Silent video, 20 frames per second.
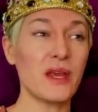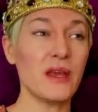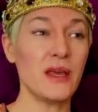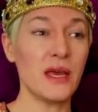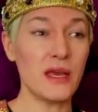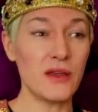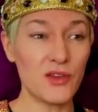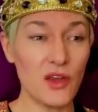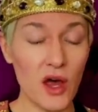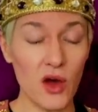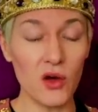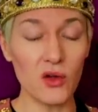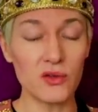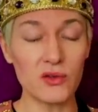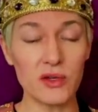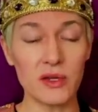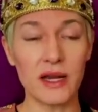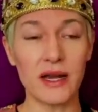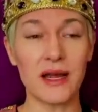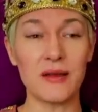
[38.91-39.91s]
years
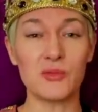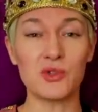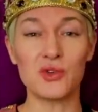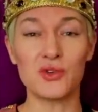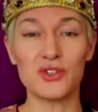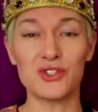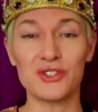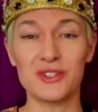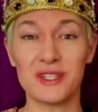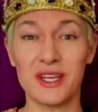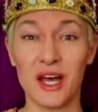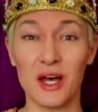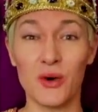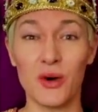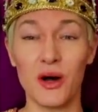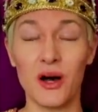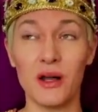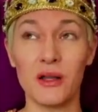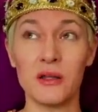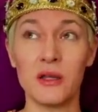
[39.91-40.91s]
old, and I'm sure she'll
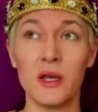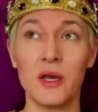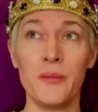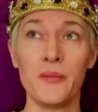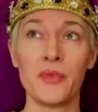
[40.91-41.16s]
go on.